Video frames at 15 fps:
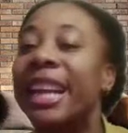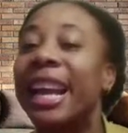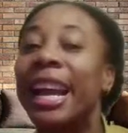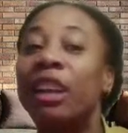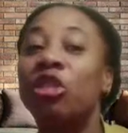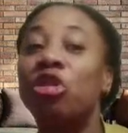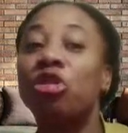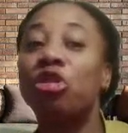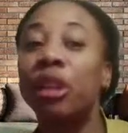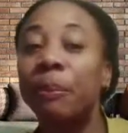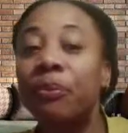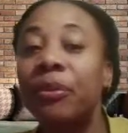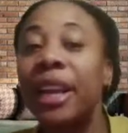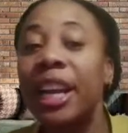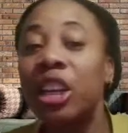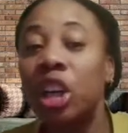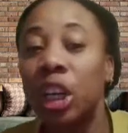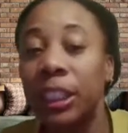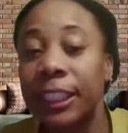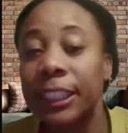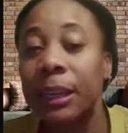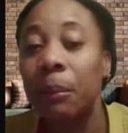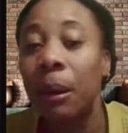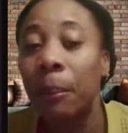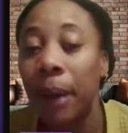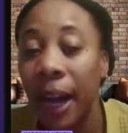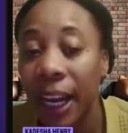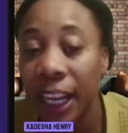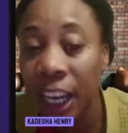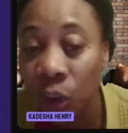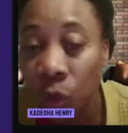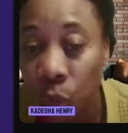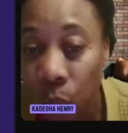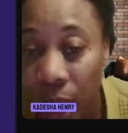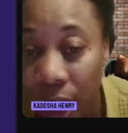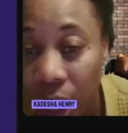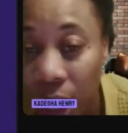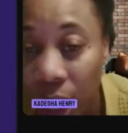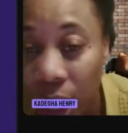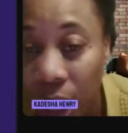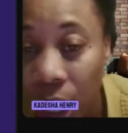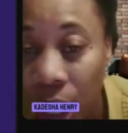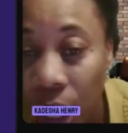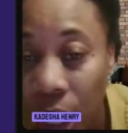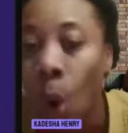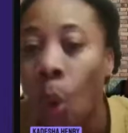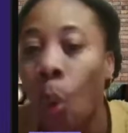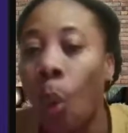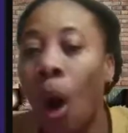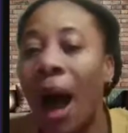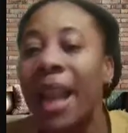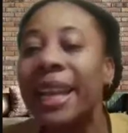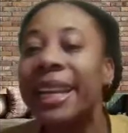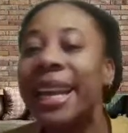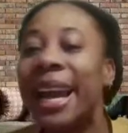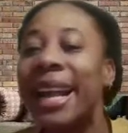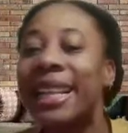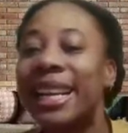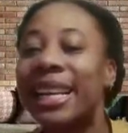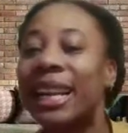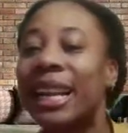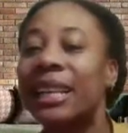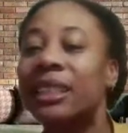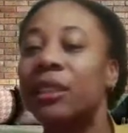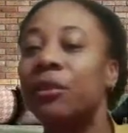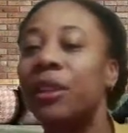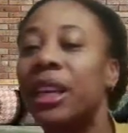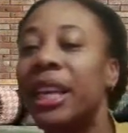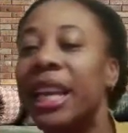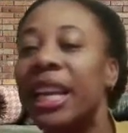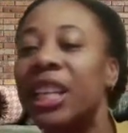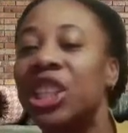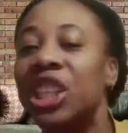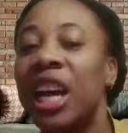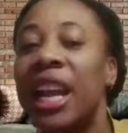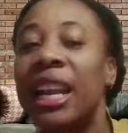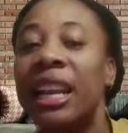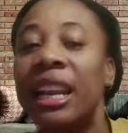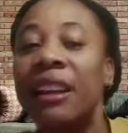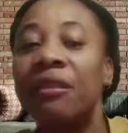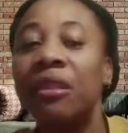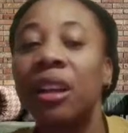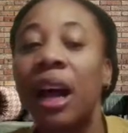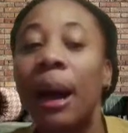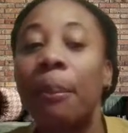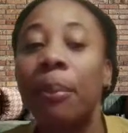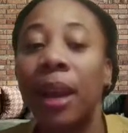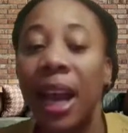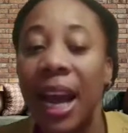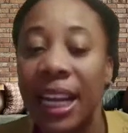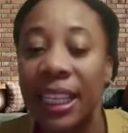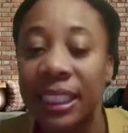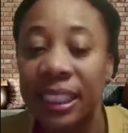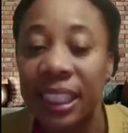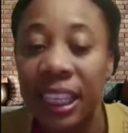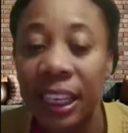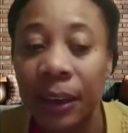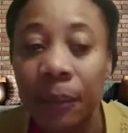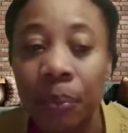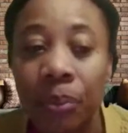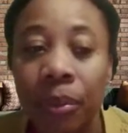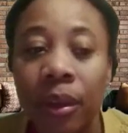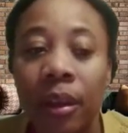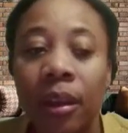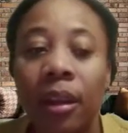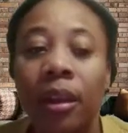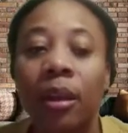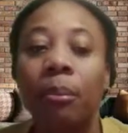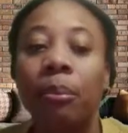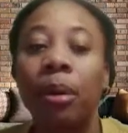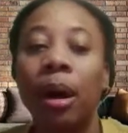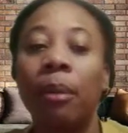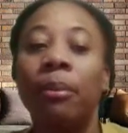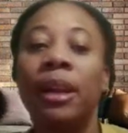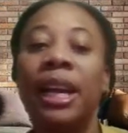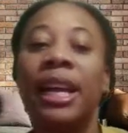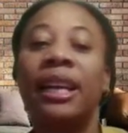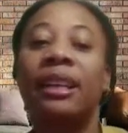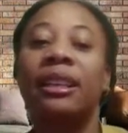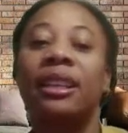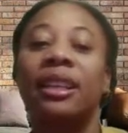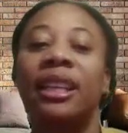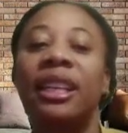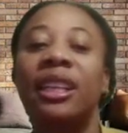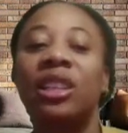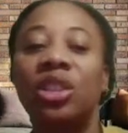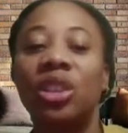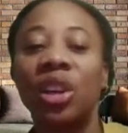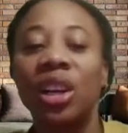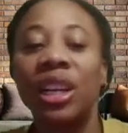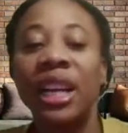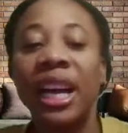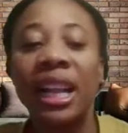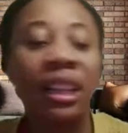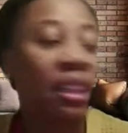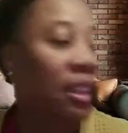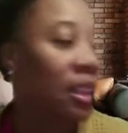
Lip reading: encrypted customer banking record. What data classification level applies here? Public, internal,